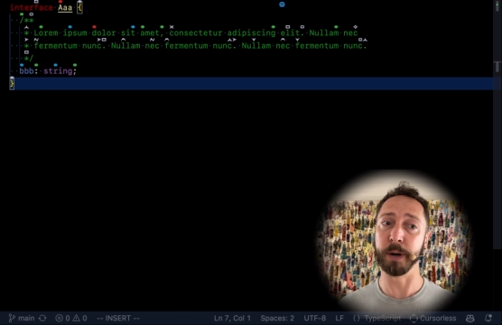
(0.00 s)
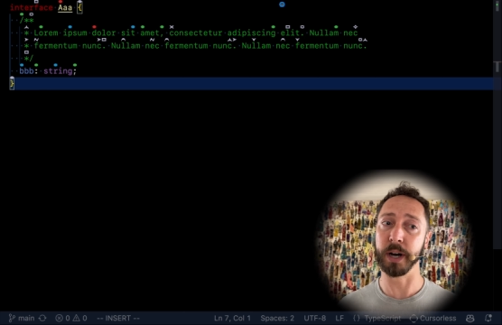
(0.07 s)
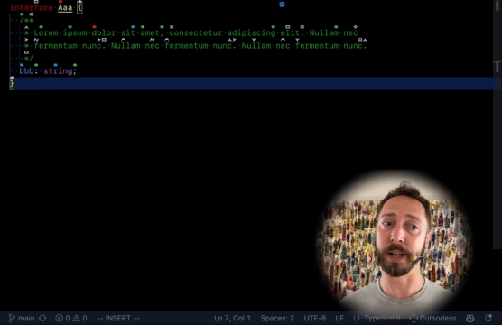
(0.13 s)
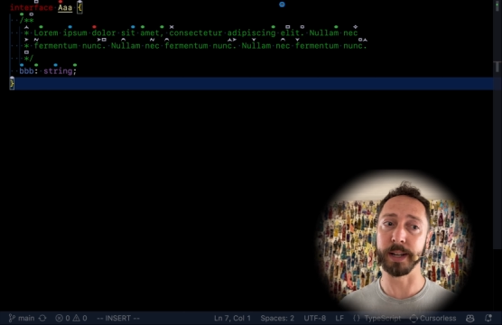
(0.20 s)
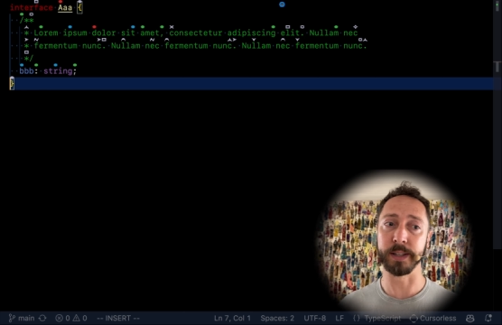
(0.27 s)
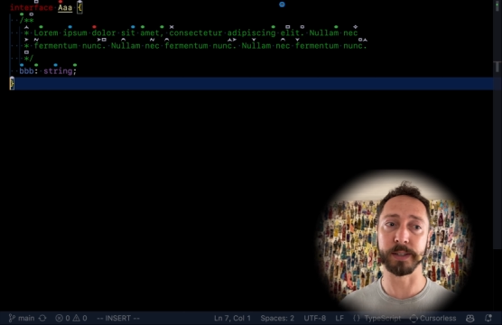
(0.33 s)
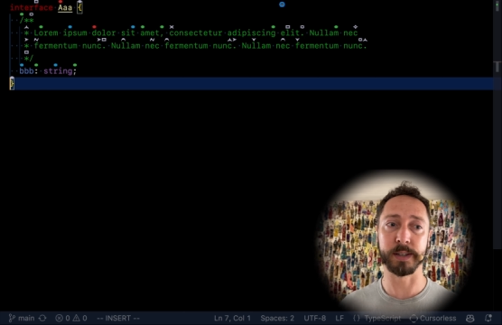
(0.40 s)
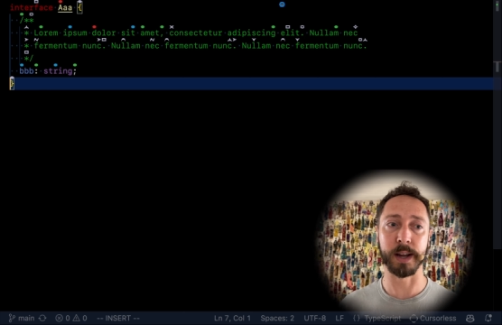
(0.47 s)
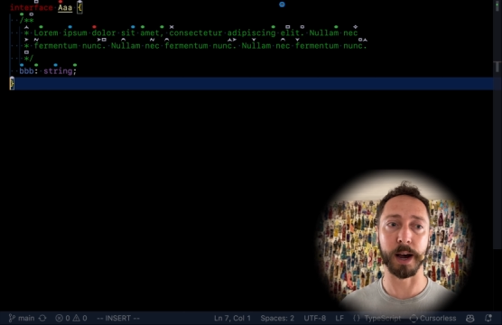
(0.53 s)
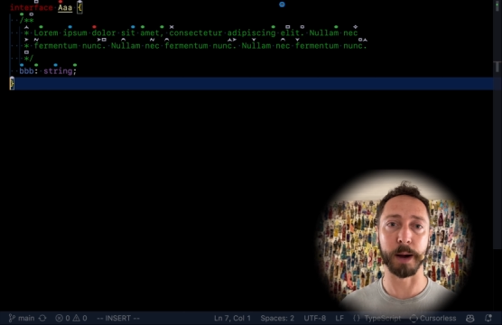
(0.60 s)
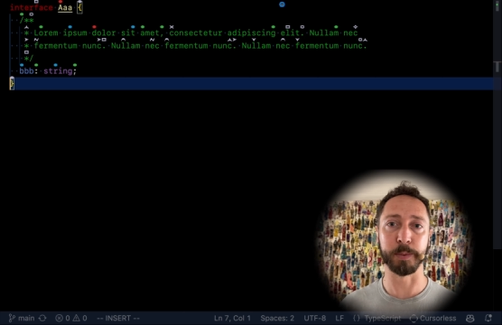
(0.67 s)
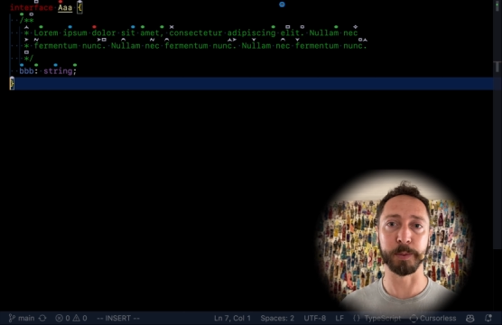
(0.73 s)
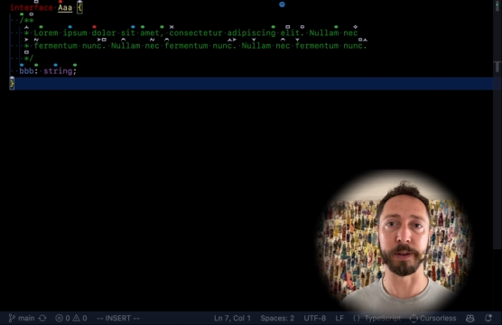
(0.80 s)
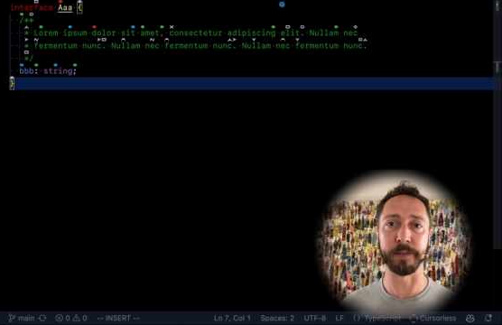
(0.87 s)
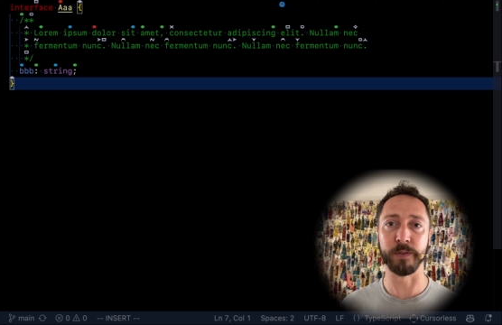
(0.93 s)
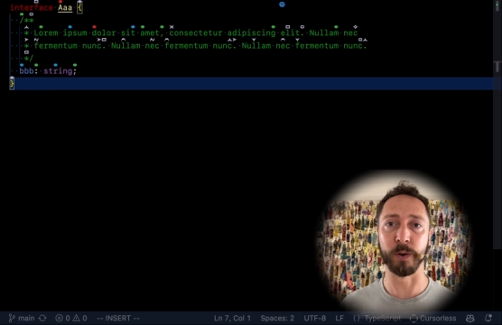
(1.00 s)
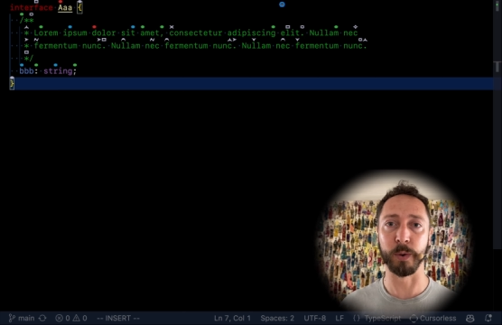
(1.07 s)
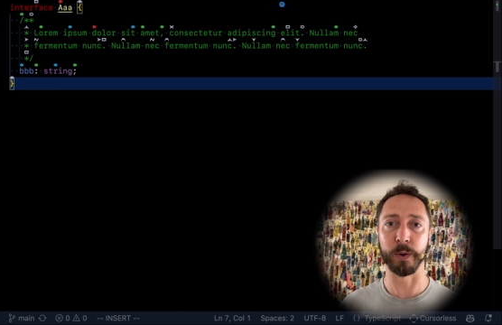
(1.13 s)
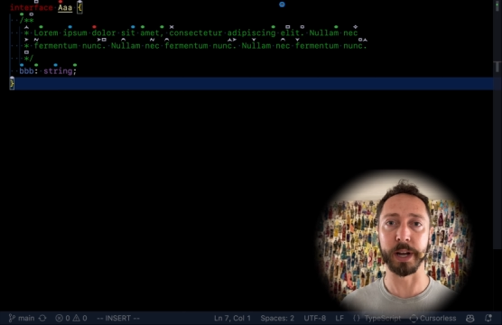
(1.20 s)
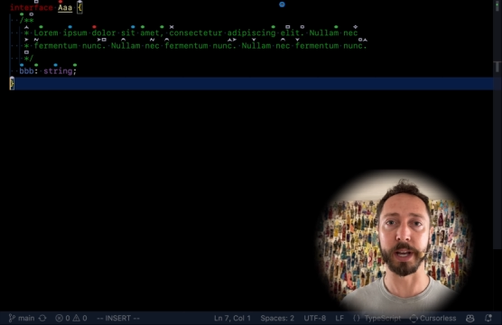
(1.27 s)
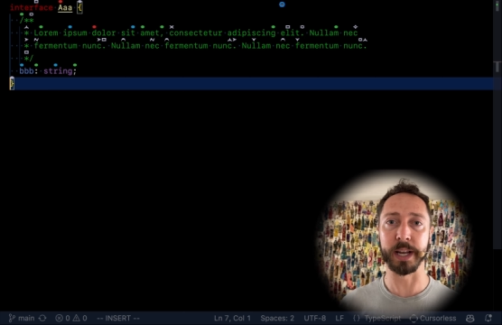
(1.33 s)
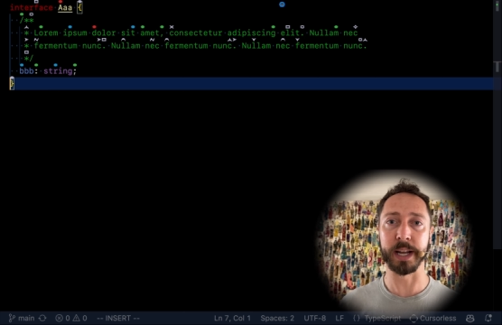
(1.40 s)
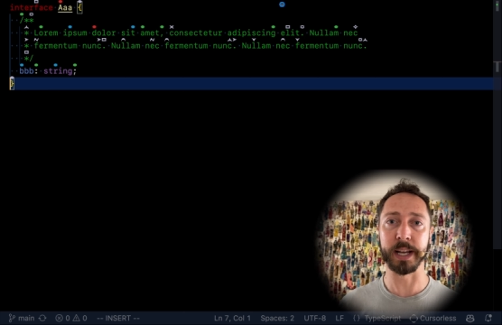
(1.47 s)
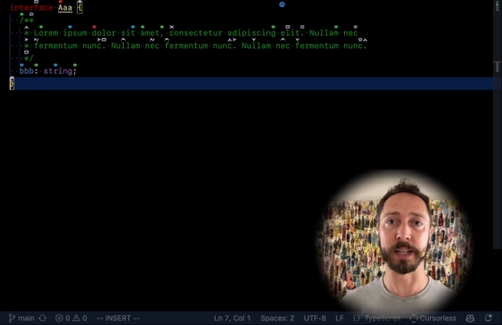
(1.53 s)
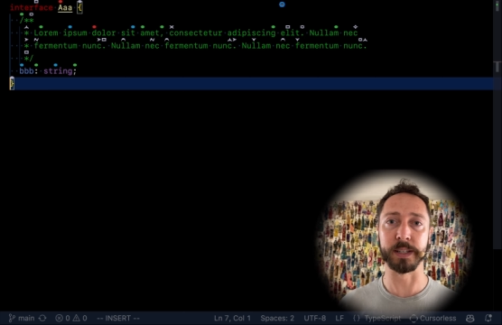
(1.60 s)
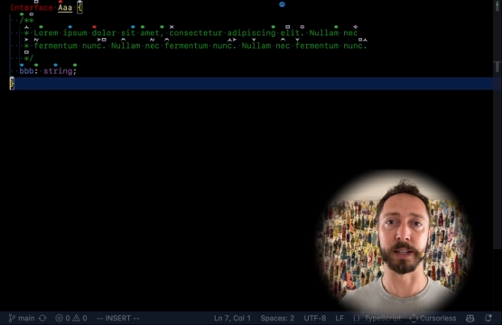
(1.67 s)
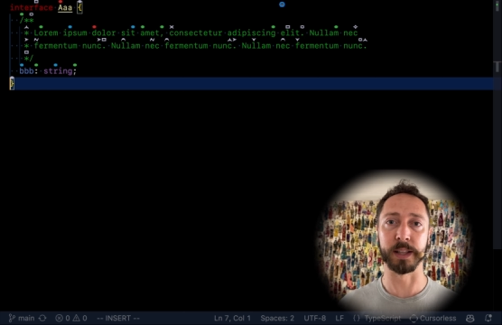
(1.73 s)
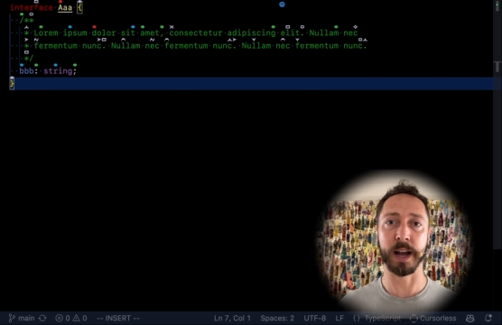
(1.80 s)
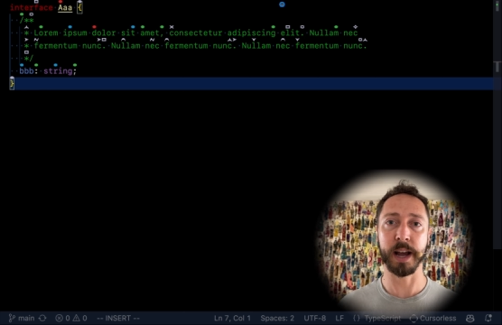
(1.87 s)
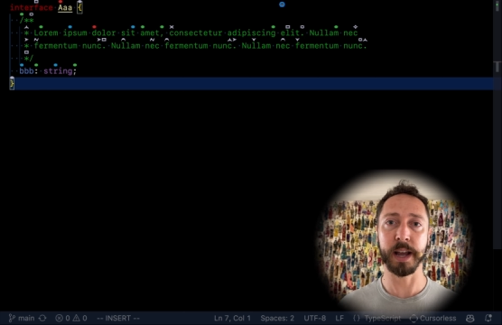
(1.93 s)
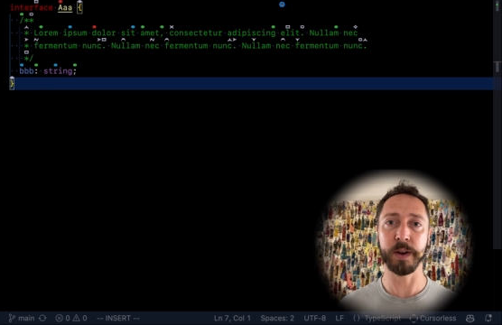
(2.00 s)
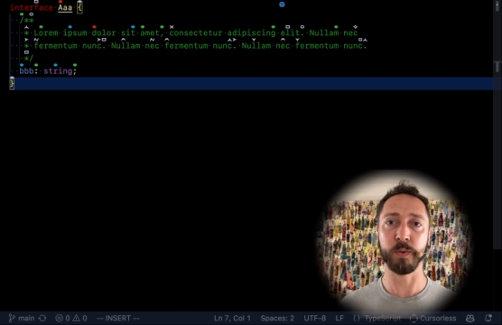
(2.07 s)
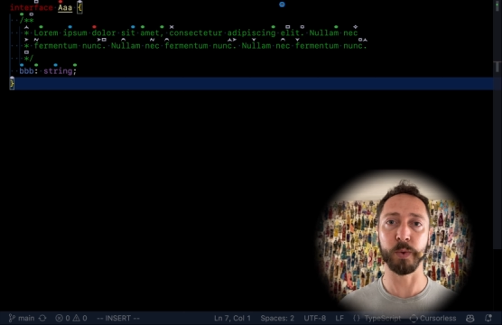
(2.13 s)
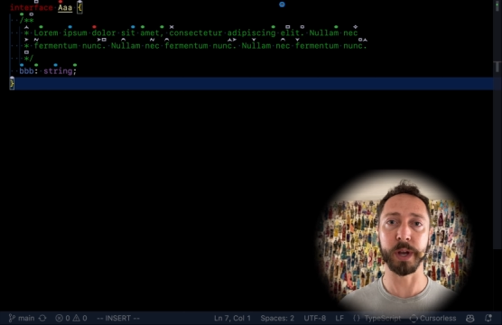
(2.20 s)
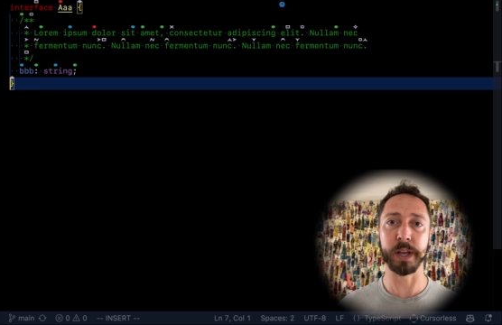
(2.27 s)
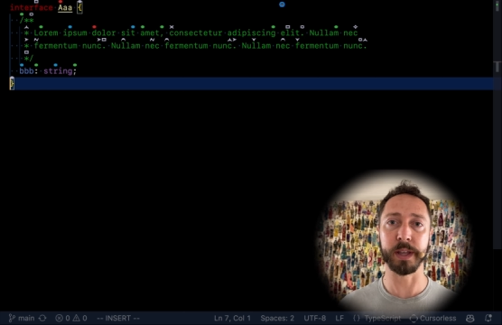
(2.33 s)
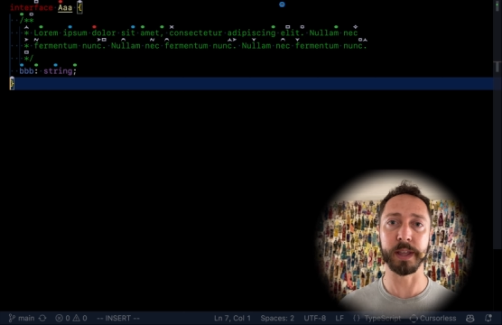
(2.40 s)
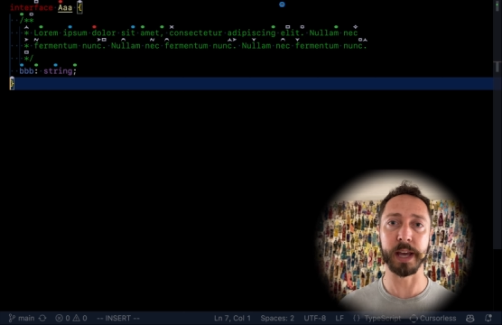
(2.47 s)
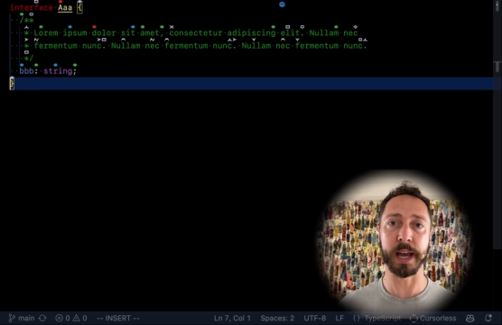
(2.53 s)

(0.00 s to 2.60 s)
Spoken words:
but it stops before it hits a line with